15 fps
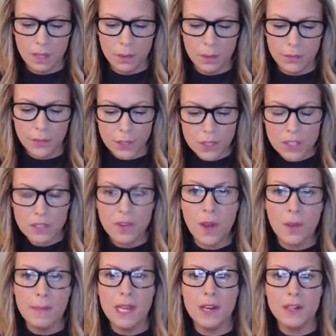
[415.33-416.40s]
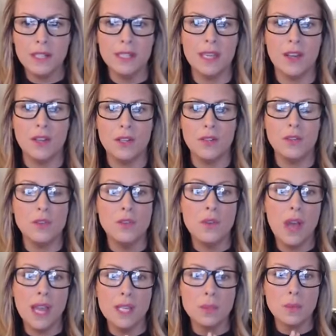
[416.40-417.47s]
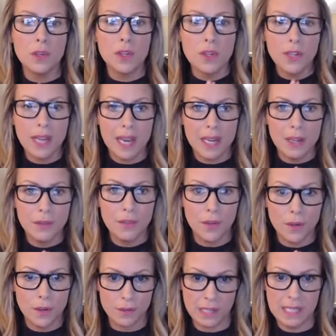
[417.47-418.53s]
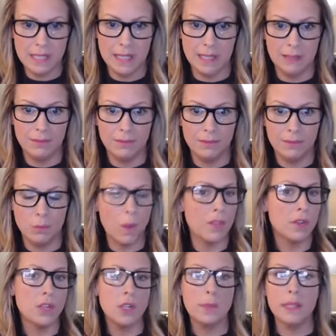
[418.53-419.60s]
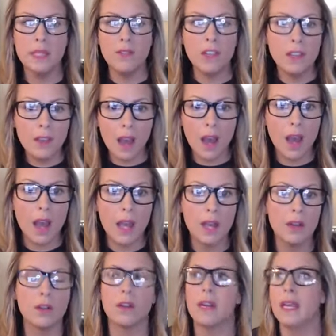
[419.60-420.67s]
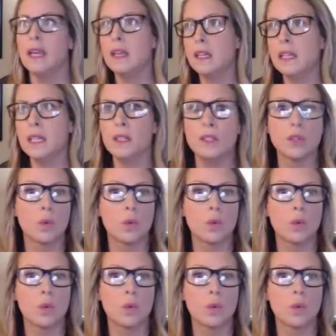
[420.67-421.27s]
First of all, I'm here to tell you, you guys were created for a reason. Whether you believe in God or aliens or